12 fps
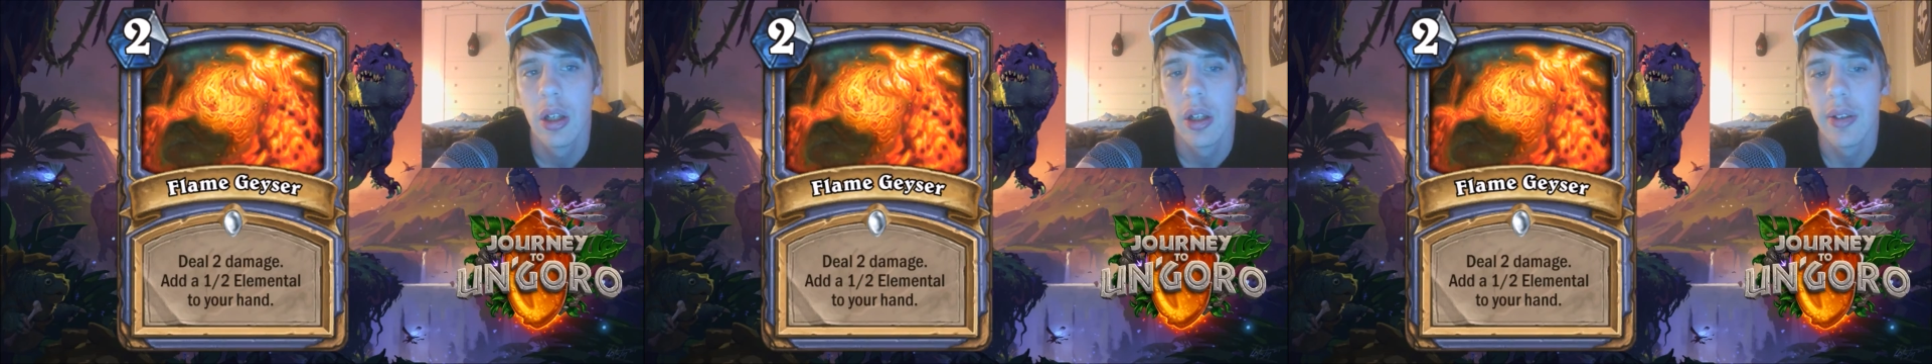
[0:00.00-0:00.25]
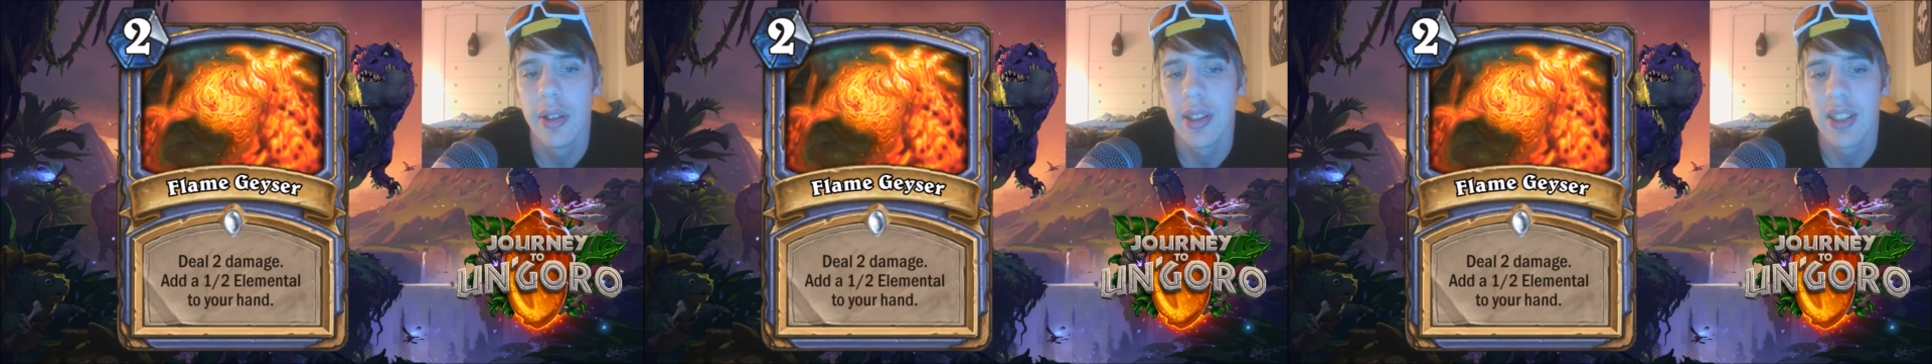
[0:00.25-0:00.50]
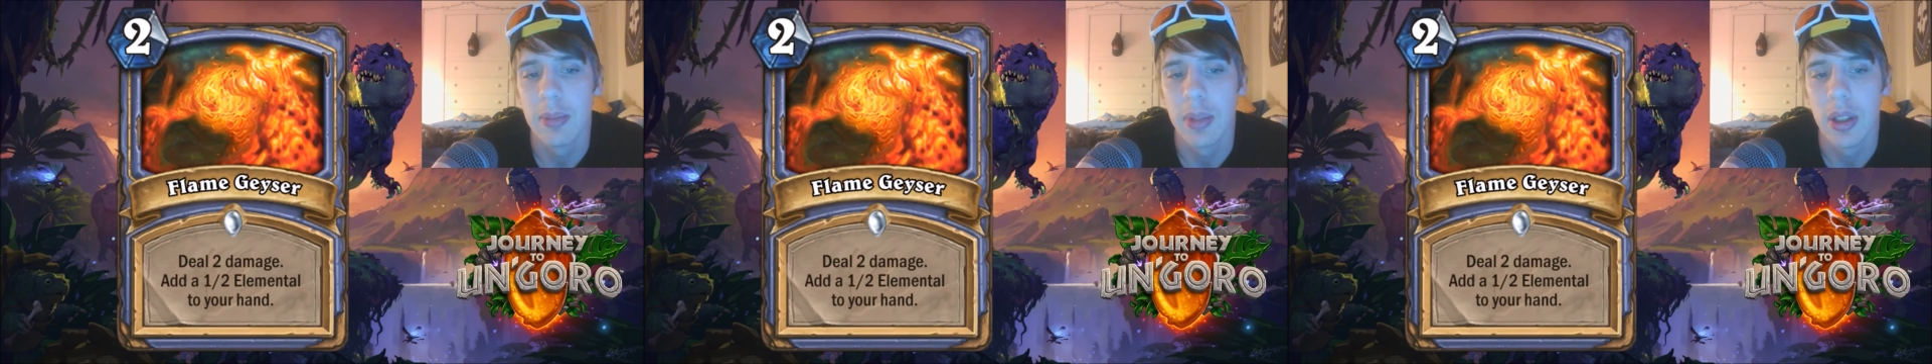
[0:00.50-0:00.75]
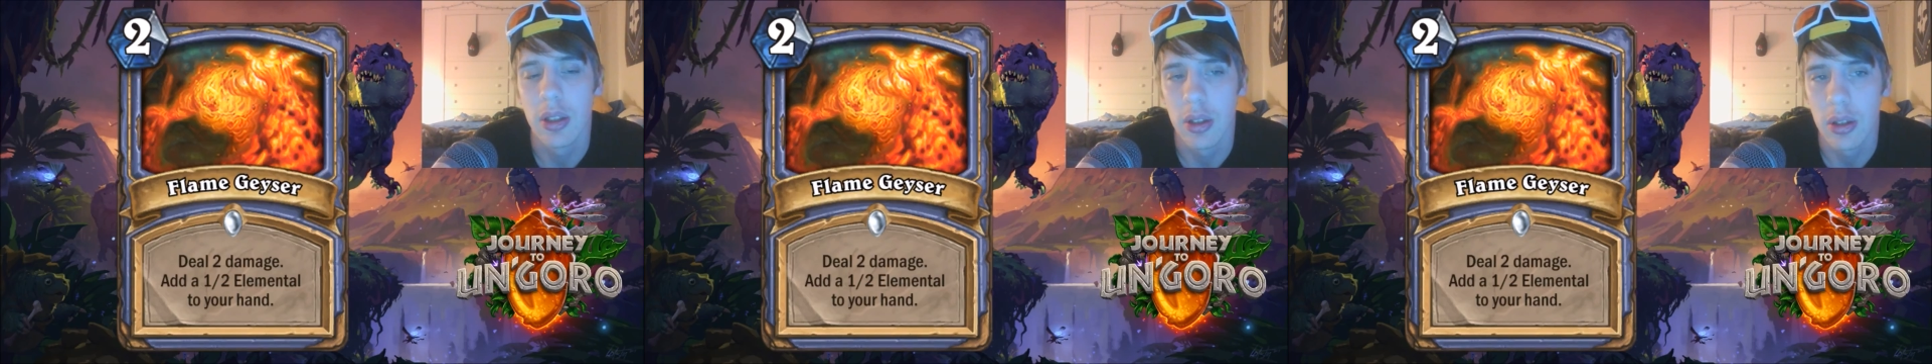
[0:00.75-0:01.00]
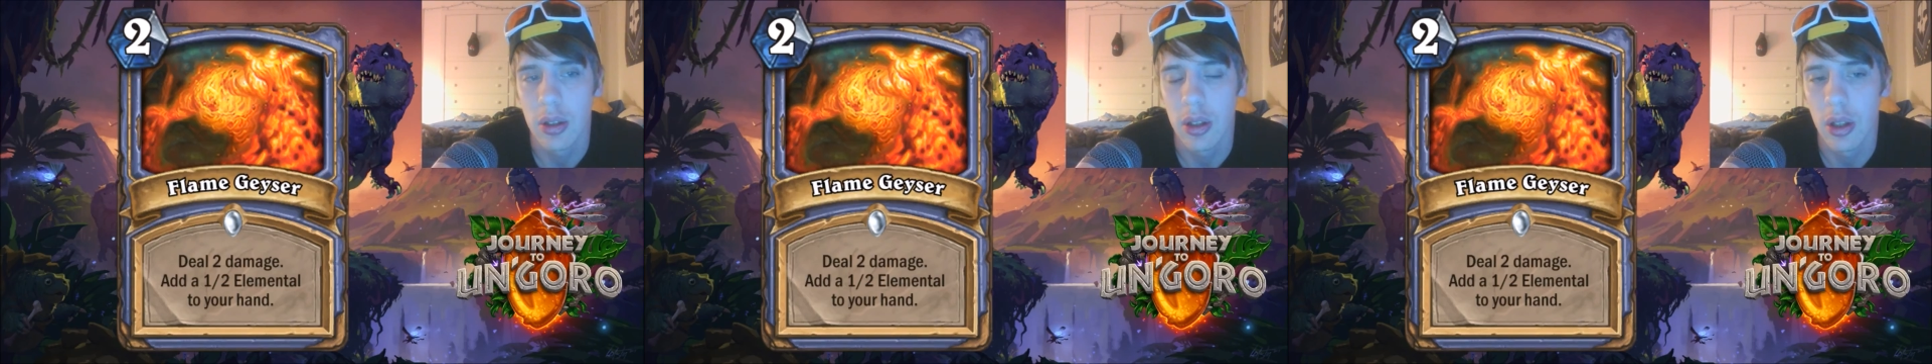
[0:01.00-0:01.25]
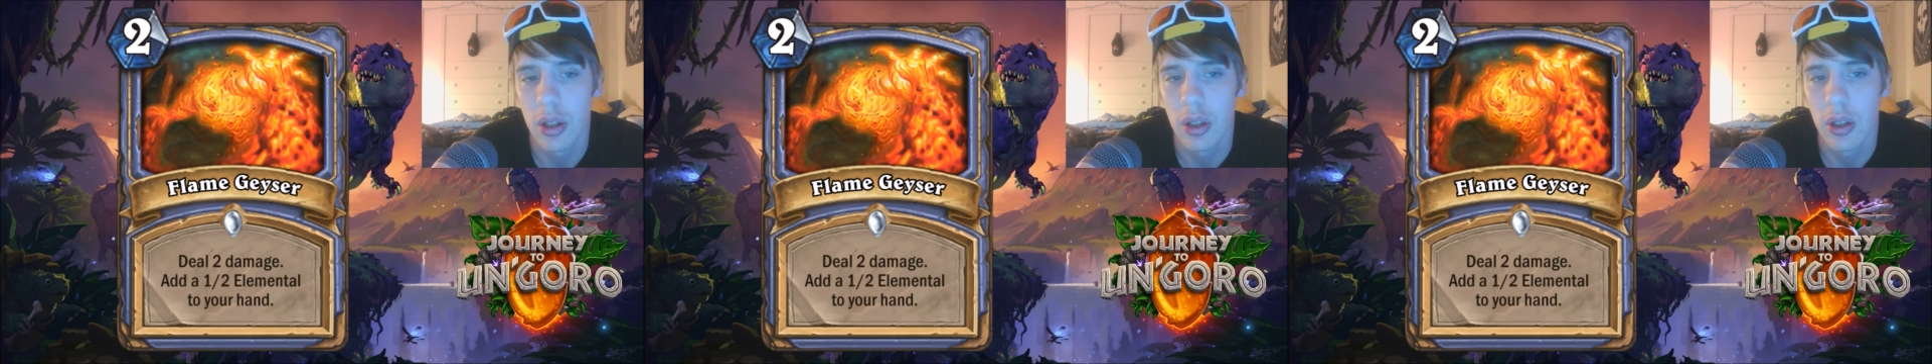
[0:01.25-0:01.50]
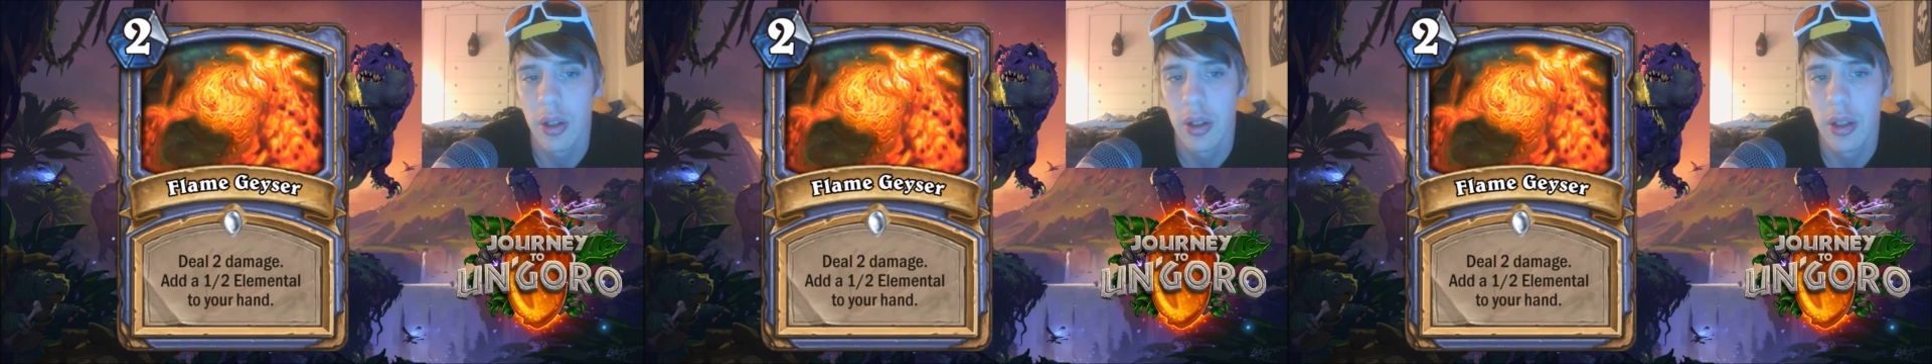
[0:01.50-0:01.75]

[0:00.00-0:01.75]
this can be a good card